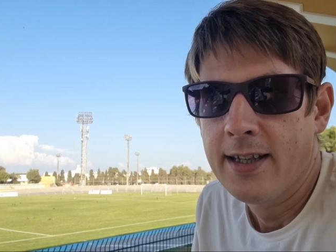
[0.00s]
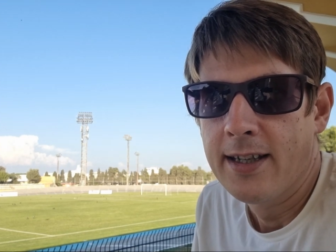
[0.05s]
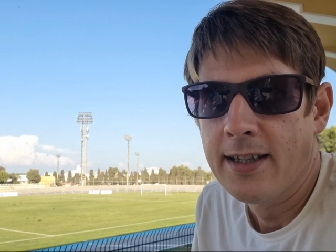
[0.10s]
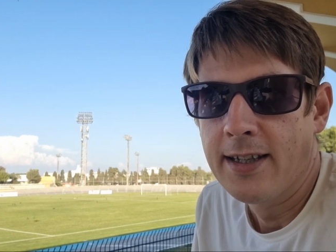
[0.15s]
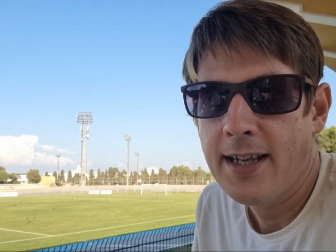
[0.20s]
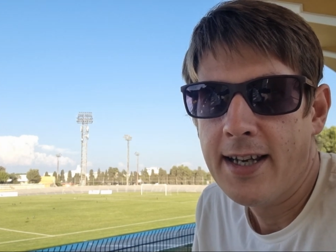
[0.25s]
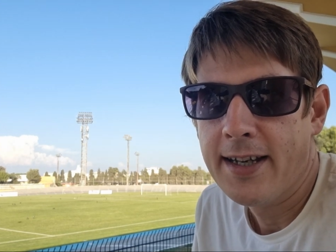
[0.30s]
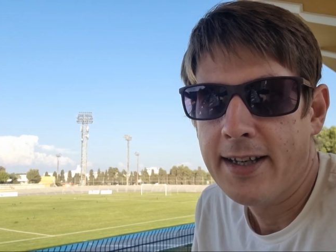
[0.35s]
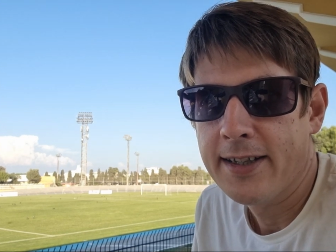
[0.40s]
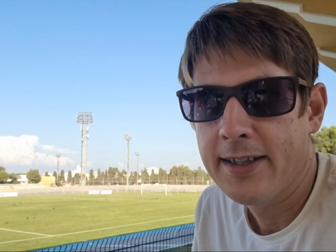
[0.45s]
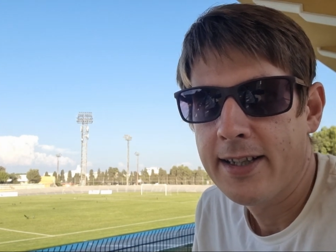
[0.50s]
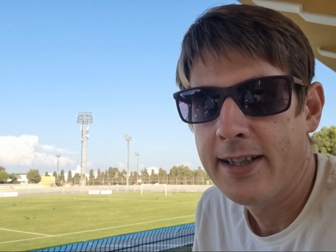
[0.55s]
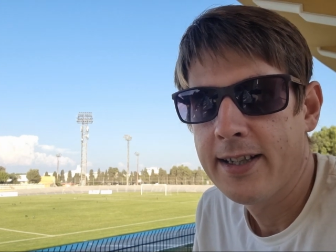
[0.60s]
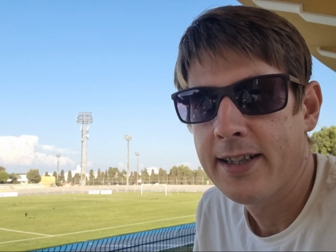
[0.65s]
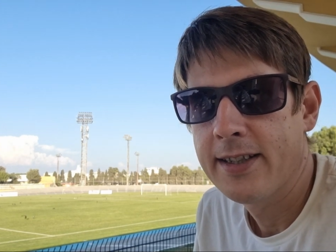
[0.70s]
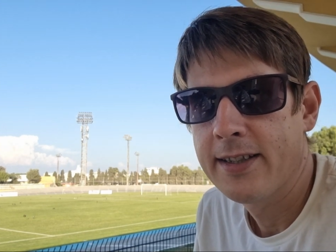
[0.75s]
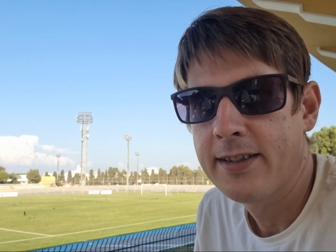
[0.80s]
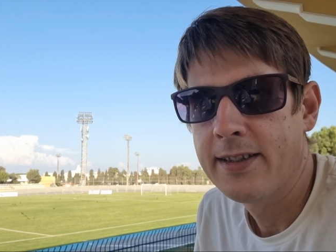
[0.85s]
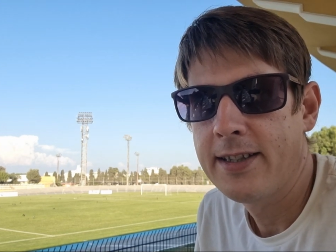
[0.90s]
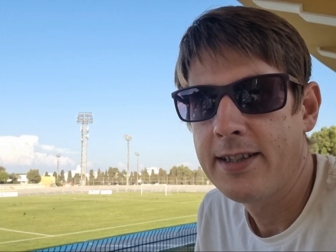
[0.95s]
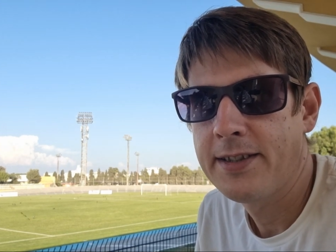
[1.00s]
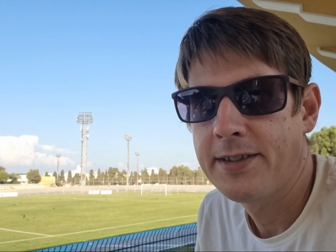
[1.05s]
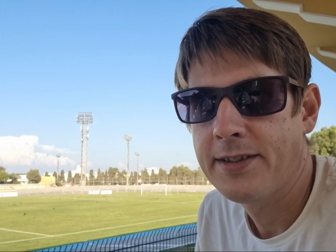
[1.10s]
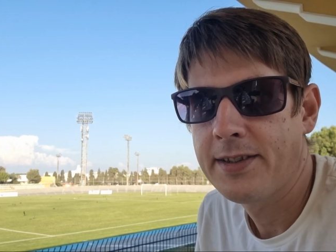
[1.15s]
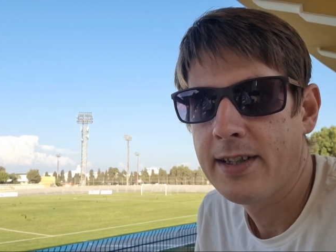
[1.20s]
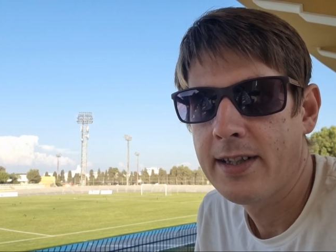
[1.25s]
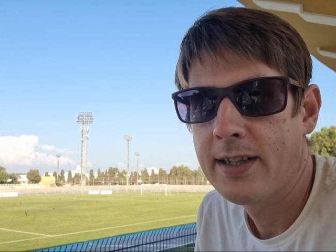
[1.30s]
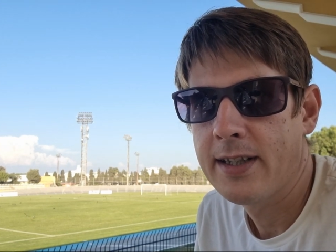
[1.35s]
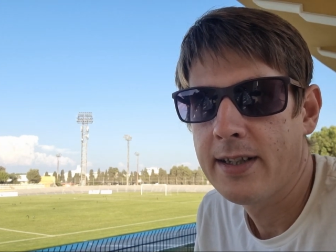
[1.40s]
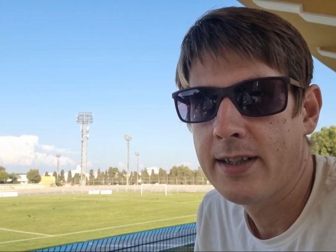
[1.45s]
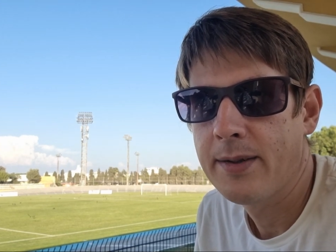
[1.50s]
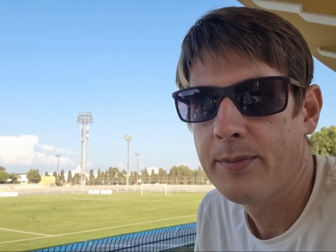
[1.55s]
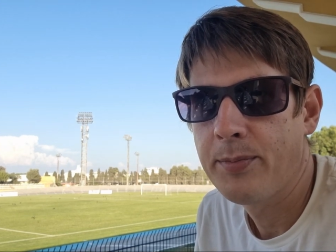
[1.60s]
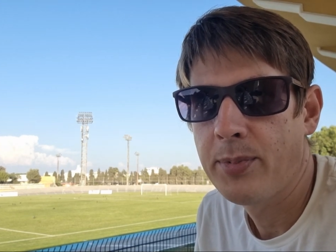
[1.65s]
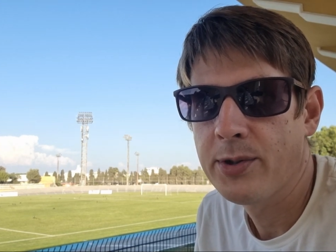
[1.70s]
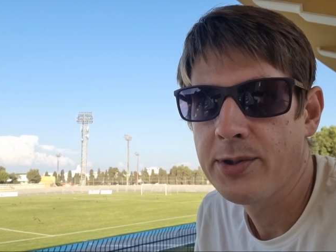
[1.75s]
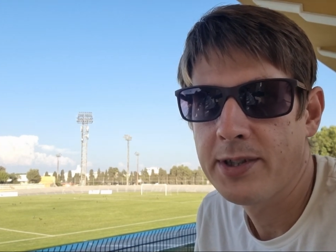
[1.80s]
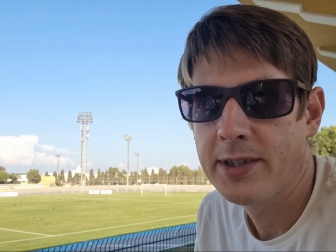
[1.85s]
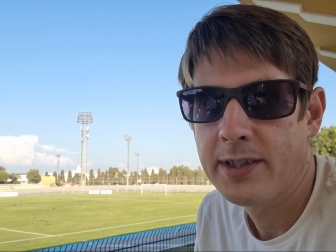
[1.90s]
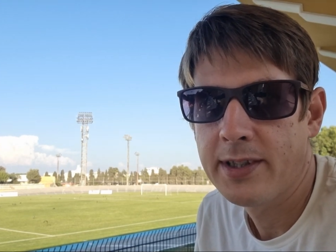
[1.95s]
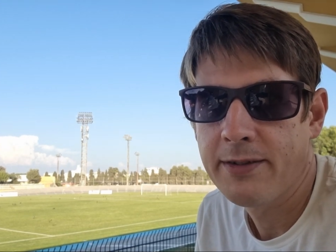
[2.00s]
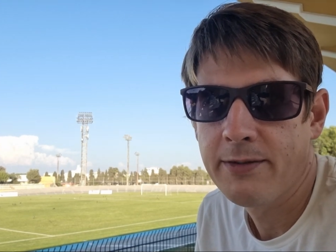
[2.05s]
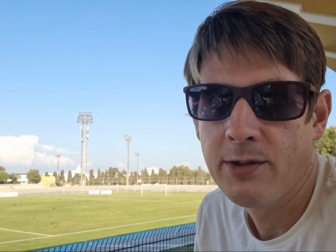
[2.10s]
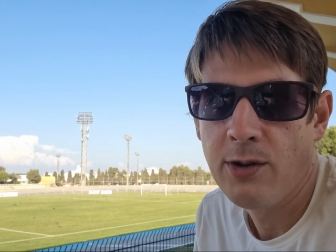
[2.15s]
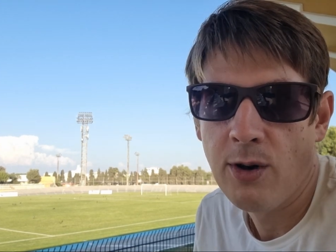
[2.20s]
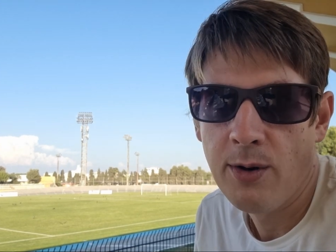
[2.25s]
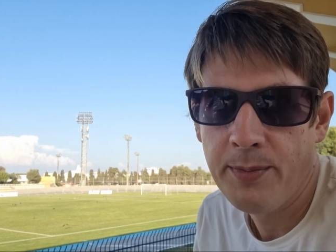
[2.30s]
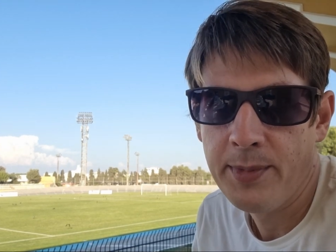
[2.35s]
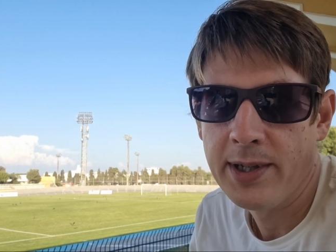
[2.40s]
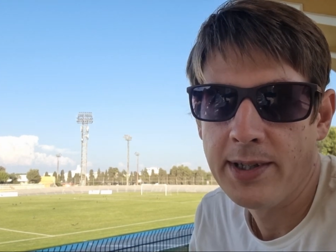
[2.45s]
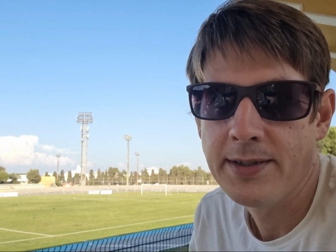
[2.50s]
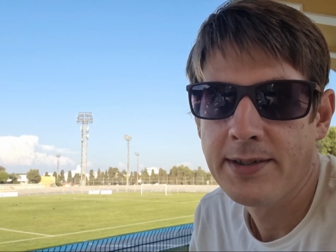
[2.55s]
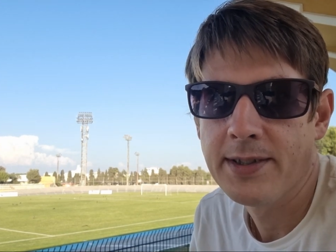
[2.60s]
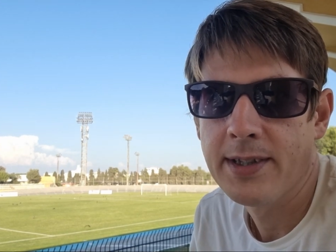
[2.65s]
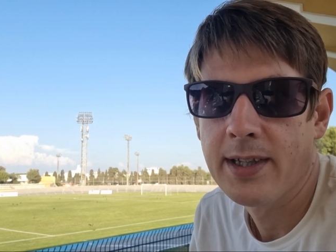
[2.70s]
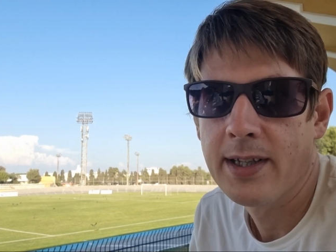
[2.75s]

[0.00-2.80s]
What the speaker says: Yeah, these positive comments